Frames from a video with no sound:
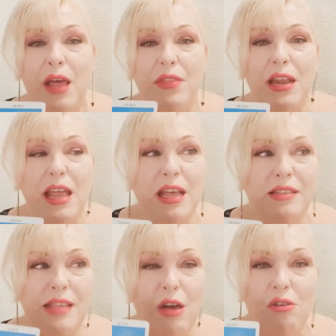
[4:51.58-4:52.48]
that
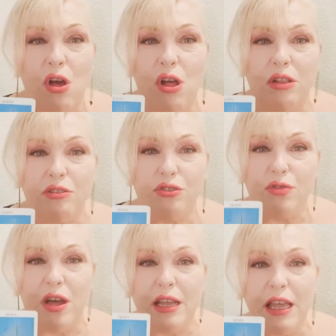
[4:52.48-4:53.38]
has alcohol or
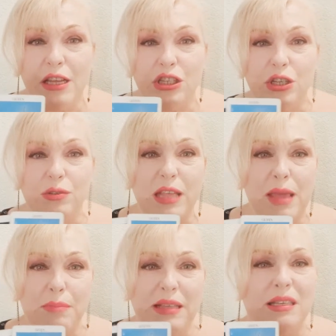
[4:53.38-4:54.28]
drug issues,
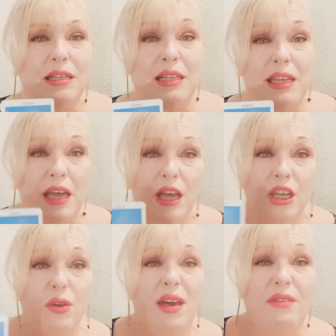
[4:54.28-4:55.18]
and basically
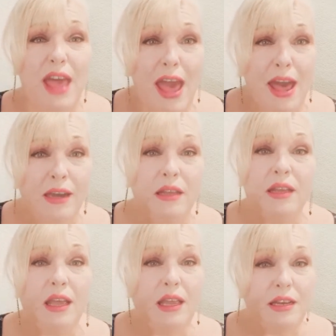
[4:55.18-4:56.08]
you have had
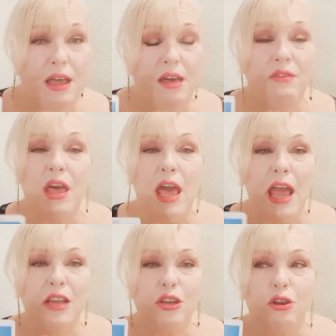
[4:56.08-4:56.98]
enough,
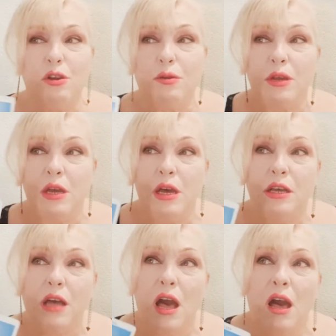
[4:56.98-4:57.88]
and you're
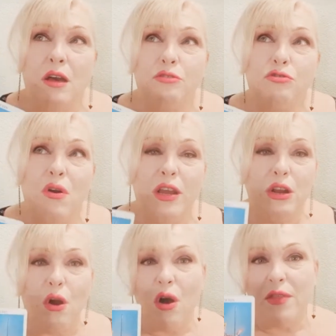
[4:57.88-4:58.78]
uh, drawing
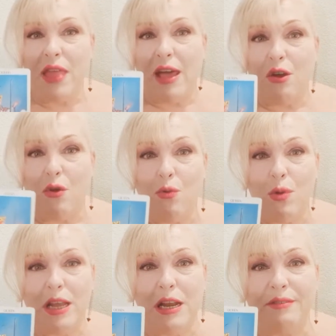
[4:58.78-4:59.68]
on that
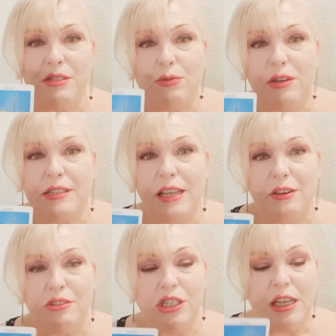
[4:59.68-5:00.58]
Queen of Swords
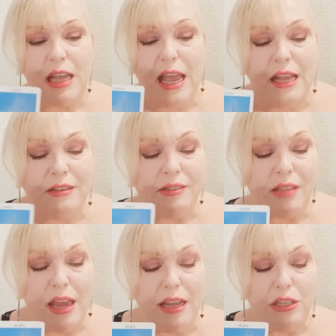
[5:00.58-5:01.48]
energy and
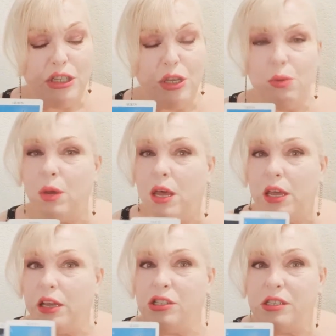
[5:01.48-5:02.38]
deciding to
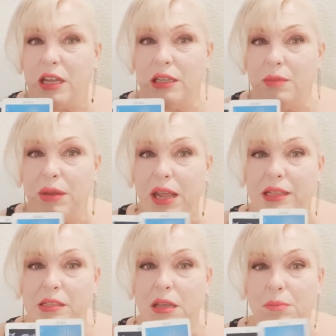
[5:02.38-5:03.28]
just eliminate
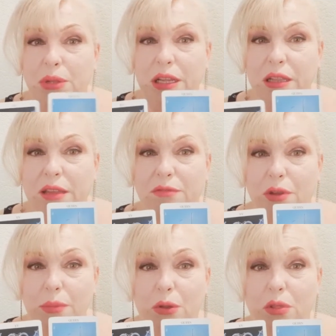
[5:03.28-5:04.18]
this completely from your